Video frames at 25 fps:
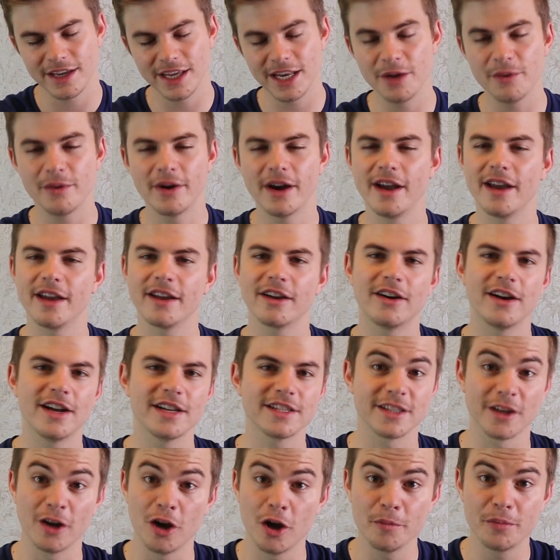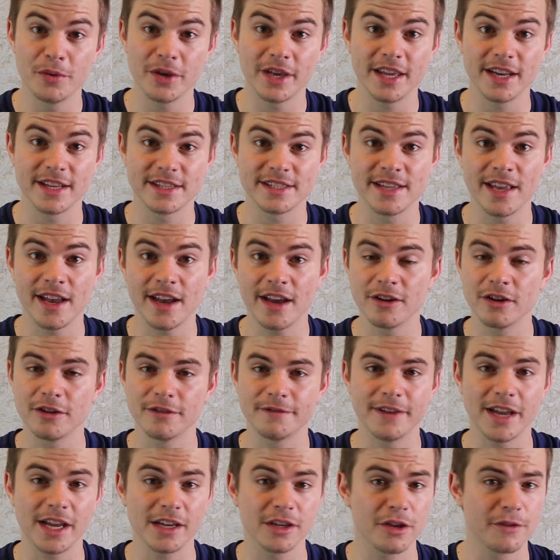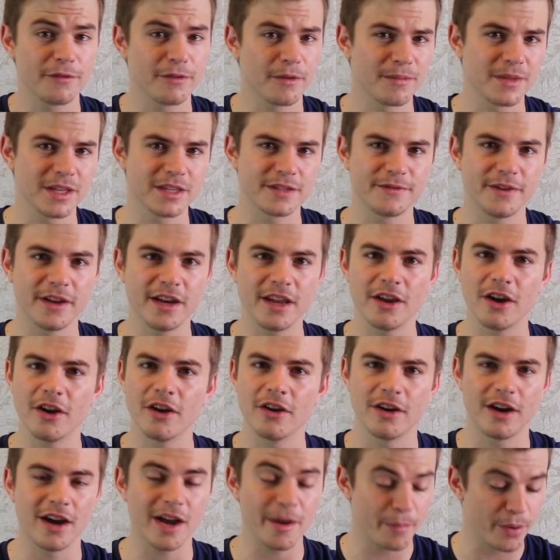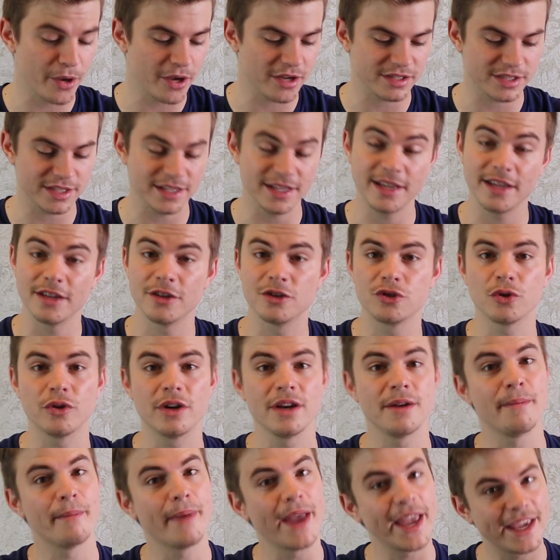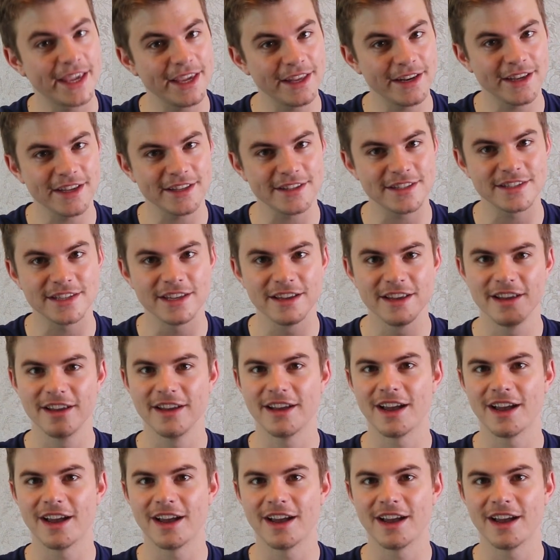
Anyway, guys, I hope you get a ton of value from this video. I personally enjoyed making it.